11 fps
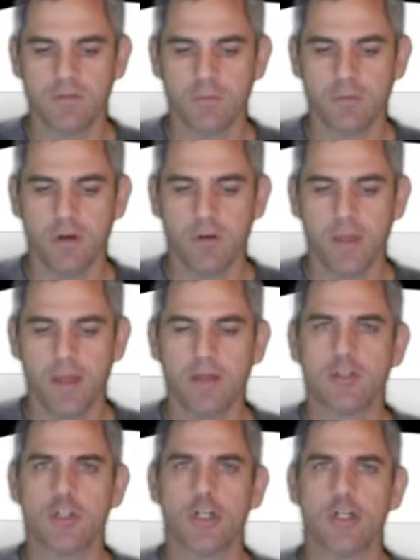Call
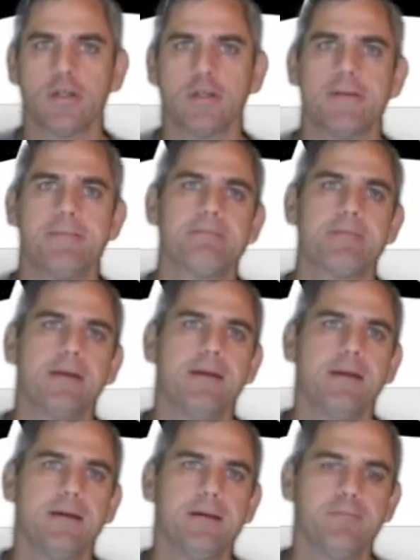Manager
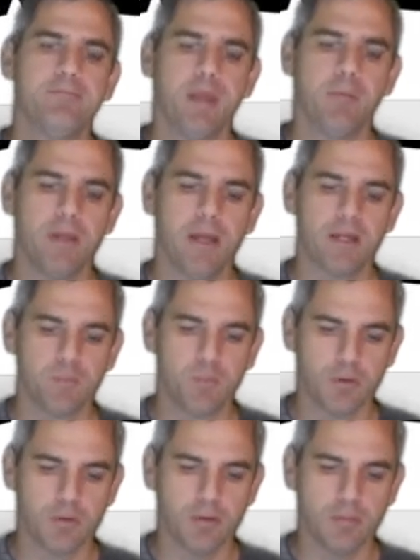and we
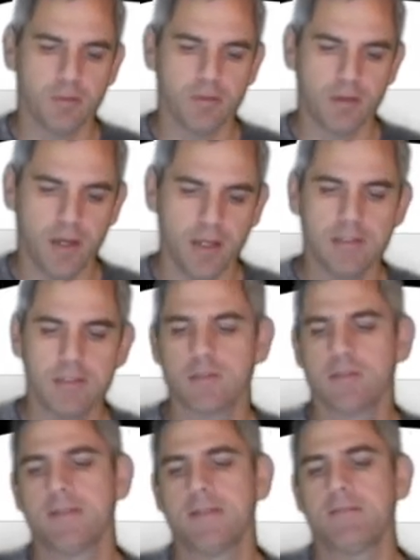export them into ICE,
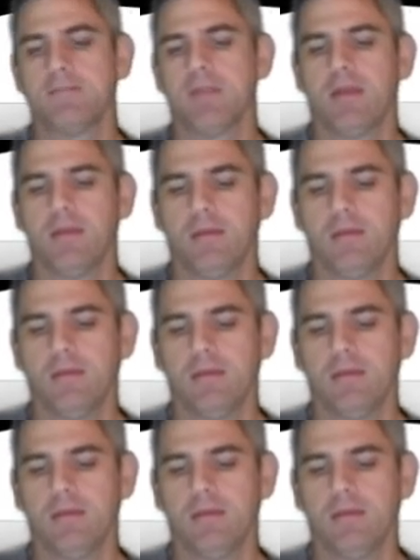and